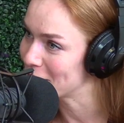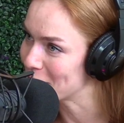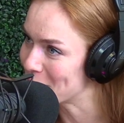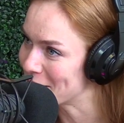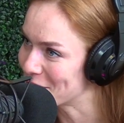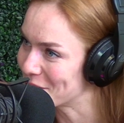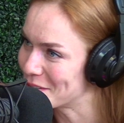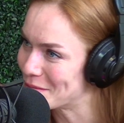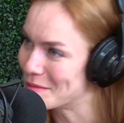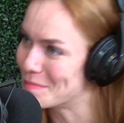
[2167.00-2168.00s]
running a
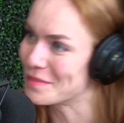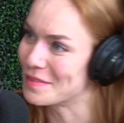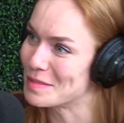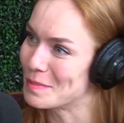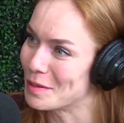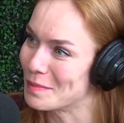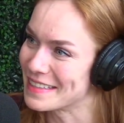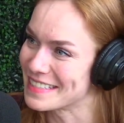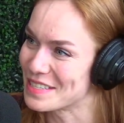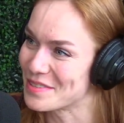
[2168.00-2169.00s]
marathon. We briefly spoke
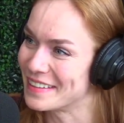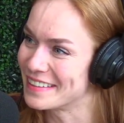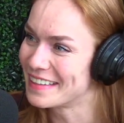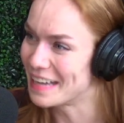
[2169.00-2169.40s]
about this as well.